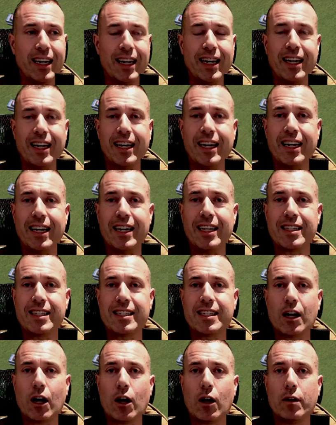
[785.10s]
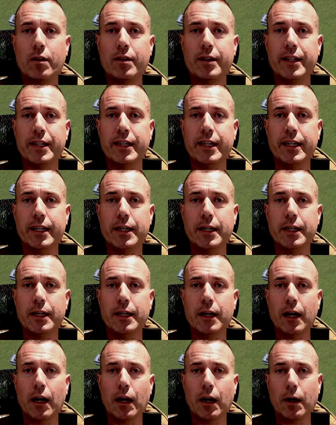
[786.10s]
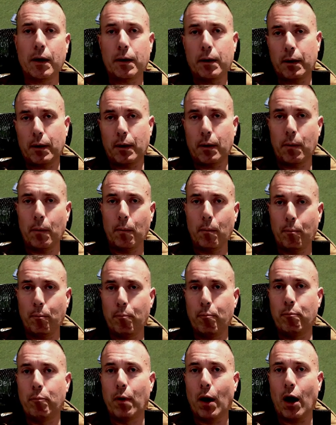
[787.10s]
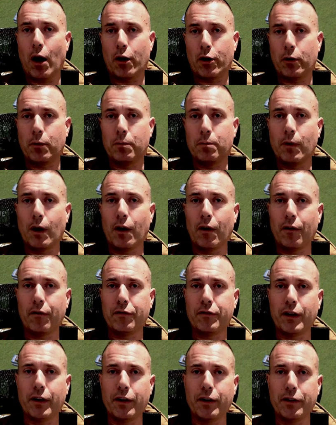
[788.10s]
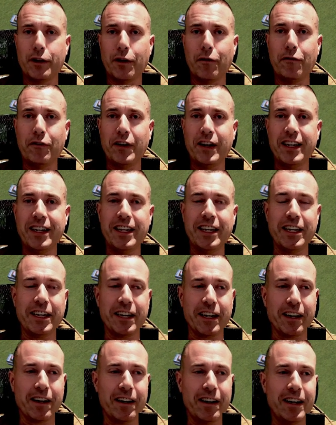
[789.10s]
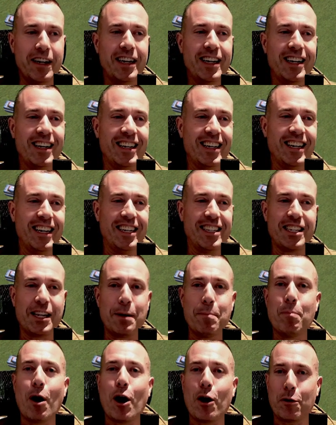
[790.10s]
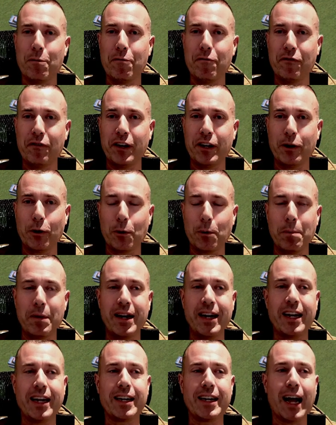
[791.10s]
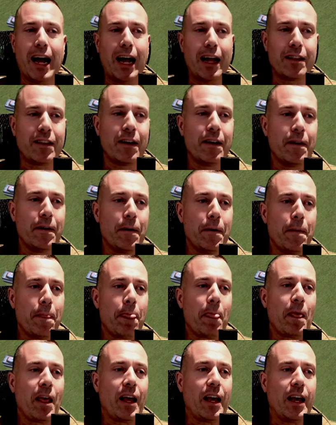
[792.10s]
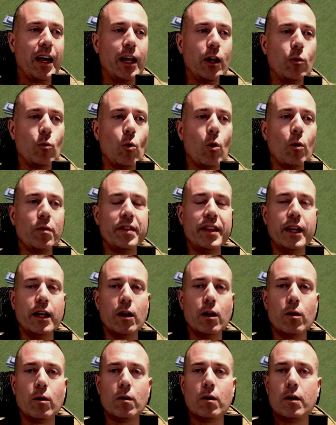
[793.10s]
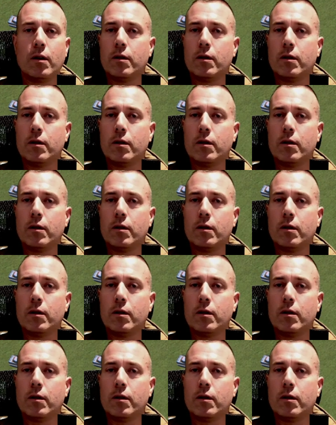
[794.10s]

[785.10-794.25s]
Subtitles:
it's on the bottom of the feeding. It's a bottom feeder, meaning that it won't deal